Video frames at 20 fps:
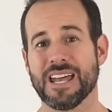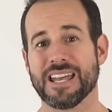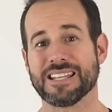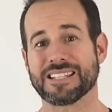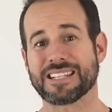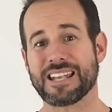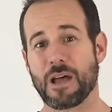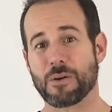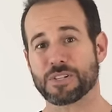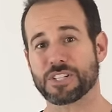
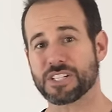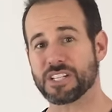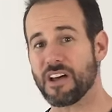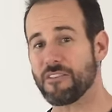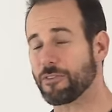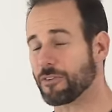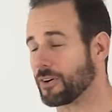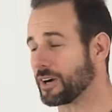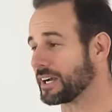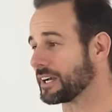is now
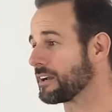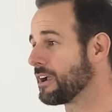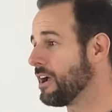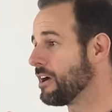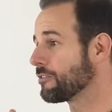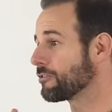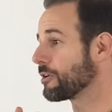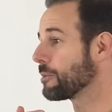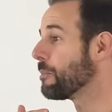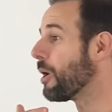suffering
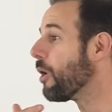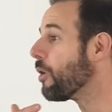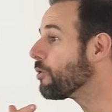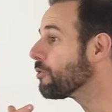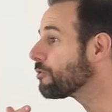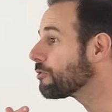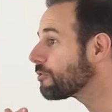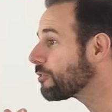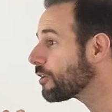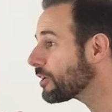from
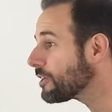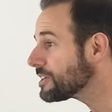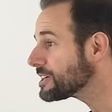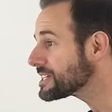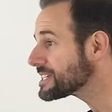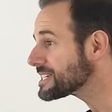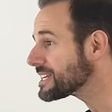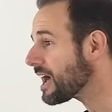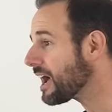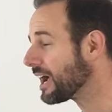overt
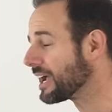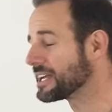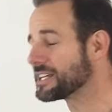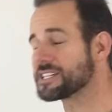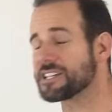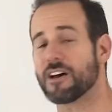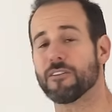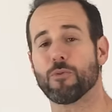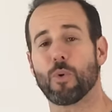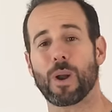
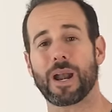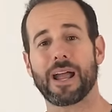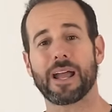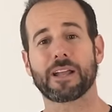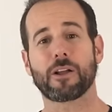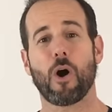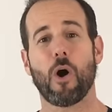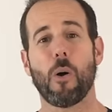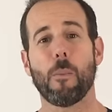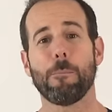signs of what I
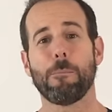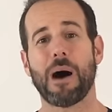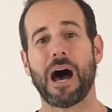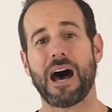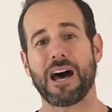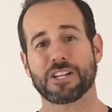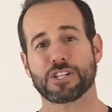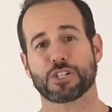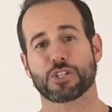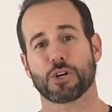call
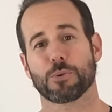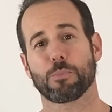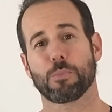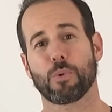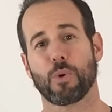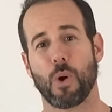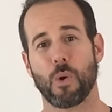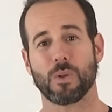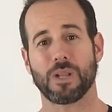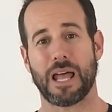posture
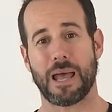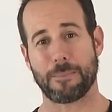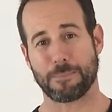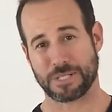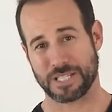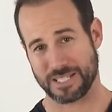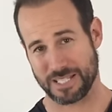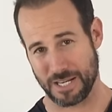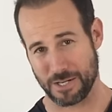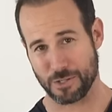
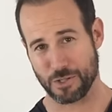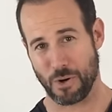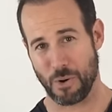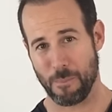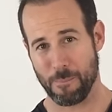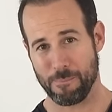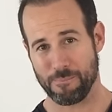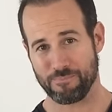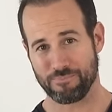prolapse syndrome.